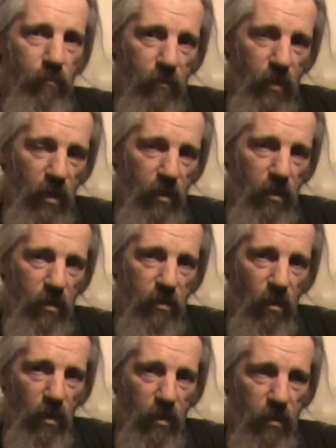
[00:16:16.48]
And it's
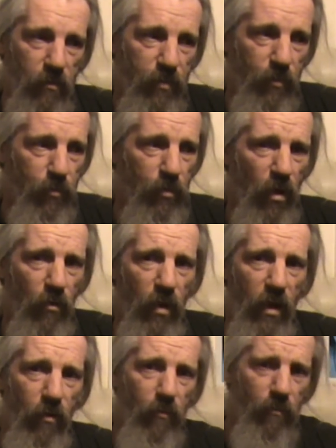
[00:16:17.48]
like people going
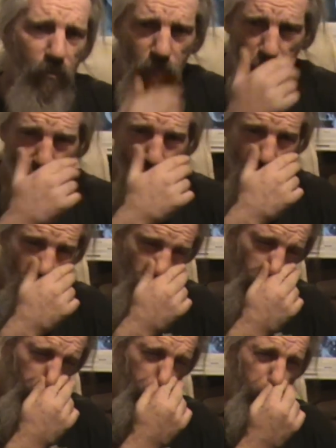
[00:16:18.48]
out and
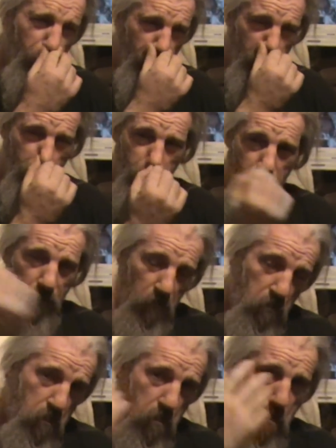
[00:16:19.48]
really do
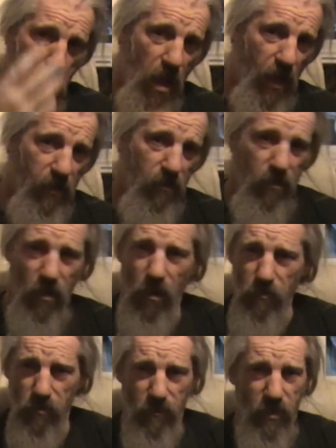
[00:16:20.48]
add
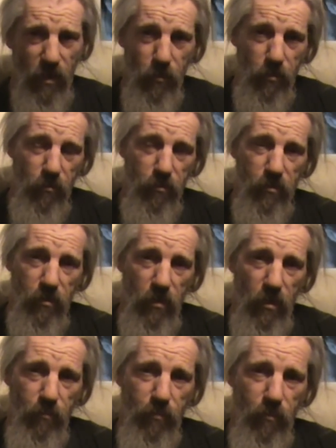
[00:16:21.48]
loads of chemicals to
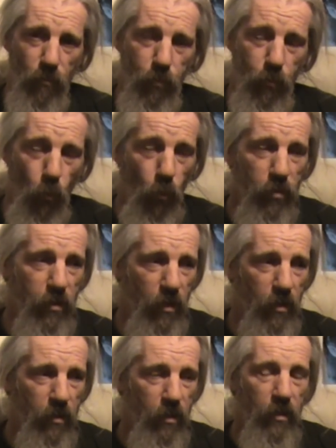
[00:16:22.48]
their water
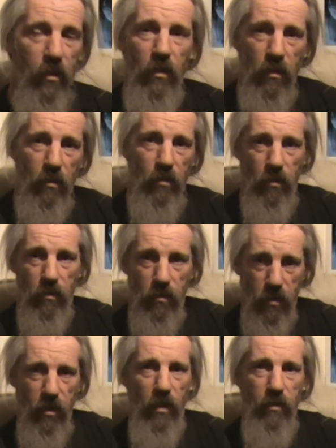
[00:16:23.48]
to
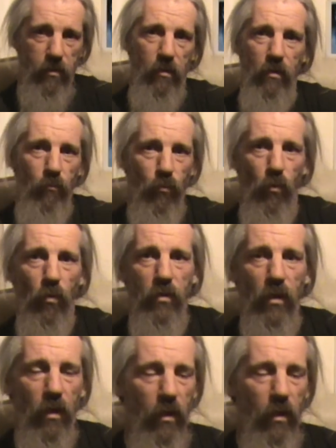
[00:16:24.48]
get a certain water.